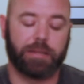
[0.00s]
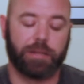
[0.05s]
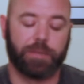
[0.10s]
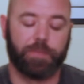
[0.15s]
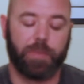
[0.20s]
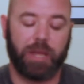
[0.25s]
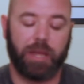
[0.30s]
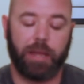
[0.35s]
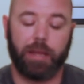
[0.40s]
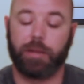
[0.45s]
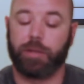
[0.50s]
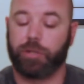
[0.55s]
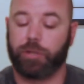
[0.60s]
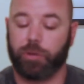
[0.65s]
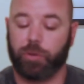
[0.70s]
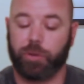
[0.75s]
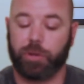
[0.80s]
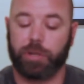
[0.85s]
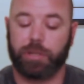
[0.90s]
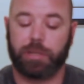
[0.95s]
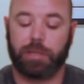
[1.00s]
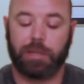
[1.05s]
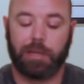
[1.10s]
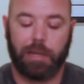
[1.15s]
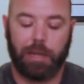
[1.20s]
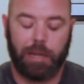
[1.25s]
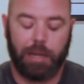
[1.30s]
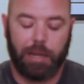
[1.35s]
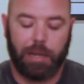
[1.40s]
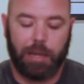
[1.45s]
in pants, shorts,
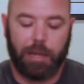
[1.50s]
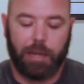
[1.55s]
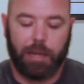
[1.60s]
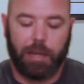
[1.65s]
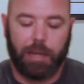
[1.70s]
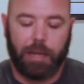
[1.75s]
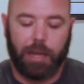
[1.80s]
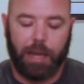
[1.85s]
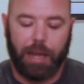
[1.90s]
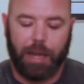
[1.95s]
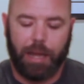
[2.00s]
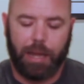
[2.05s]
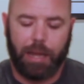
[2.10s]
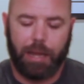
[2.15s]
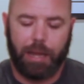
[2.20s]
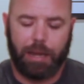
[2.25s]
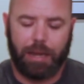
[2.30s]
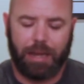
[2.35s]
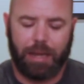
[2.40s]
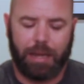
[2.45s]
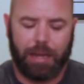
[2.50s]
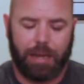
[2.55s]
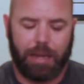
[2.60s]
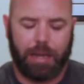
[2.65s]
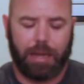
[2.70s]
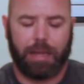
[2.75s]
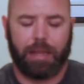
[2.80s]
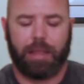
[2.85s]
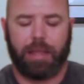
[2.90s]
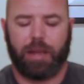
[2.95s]
and
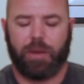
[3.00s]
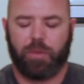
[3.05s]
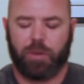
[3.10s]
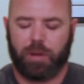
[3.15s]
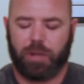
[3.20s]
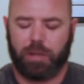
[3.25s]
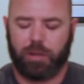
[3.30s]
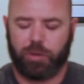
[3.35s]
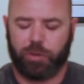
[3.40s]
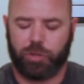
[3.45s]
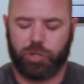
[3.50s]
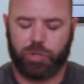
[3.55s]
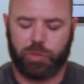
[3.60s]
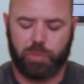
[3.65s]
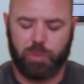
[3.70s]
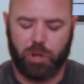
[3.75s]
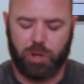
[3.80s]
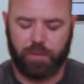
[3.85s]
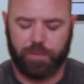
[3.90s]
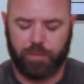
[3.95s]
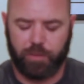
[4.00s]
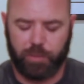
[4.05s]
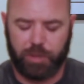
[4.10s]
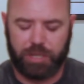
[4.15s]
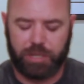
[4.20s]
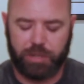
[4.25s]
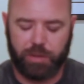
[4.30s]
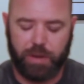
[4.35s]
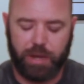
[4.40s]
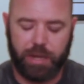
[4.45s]
they were a little small for
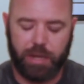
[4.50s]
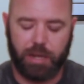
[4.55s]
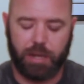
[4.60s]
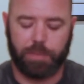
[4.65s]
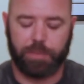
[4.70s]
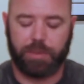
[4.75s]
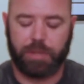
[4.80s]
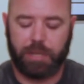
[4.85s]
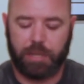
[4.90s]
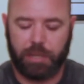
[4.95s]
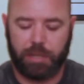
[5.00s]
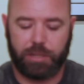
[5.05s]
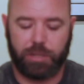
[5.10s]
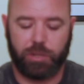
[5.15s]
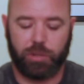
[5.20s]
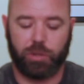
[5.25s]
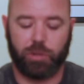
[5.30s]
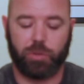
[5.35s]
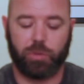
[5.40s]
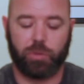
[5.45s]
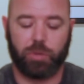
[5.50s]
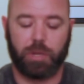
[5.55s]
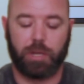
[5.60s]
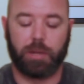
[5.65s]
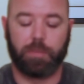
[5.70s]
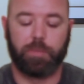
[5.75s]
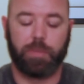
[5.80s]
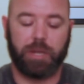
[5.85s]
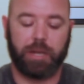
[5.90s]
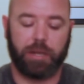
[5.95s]
me. So I upped to
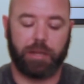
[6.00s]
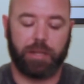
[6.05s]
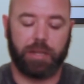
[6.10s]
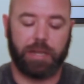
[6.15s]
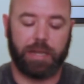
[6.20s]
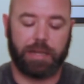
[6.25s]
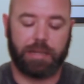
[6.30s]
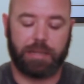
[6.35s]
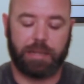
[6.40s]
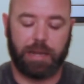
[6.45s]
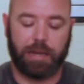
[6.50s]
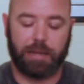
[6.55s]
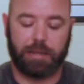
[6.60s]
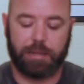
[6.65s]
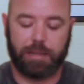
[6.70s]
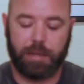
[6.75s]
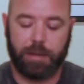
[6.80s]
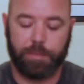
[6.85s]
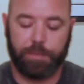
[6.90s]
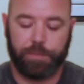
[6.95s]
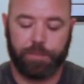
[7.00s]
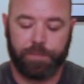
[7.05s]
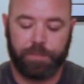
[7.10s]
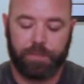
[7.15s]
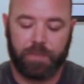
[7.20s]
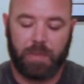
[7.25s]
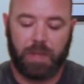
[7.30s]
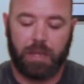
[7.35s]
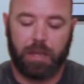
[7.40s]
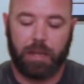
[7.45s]
a bigger, the next size up,
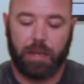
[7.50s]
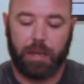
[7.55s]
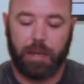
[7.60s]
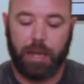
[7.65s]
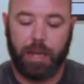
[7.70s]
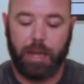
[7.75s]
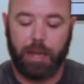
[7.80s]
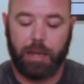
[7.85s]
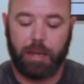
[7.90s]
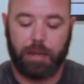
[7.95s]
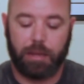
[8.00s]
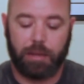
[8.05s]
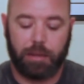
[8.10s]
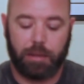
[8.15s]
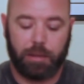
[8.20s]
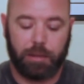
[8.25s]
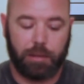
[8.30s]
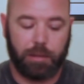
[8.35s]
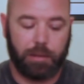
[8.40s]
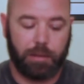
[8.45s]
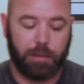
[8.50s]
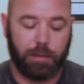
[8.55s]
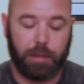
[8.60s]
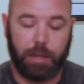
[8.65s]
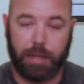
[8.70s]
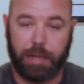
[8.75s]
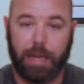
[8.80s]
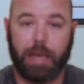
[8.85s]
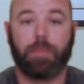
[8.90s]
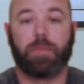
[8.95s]
and
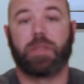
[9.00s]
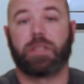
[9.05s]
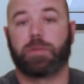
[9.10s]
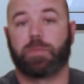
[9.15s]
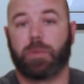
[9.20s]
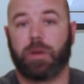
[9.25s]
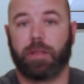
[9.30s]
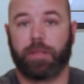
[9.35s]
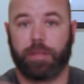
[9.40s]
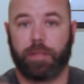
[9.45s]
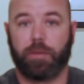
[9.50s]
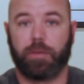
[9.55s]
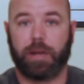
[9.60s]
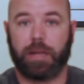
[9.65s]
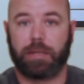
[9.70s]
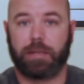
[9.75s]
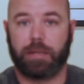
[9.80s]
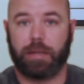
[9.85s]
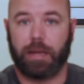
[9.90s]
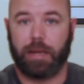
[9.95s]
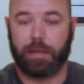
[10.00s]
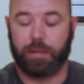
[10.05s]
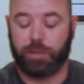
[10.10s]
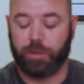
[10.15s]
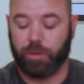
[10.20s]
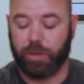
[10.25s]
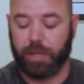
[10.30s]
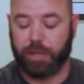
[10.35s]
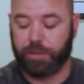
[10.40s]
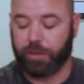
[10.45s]
it came this month the right size.
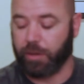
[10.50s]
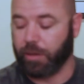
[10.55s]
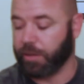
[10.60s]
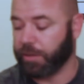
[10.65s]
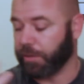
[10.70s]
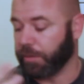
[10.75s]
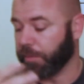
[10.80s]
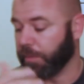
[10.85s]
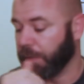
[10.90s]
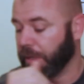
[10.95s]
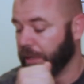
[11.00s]
So that's awesome.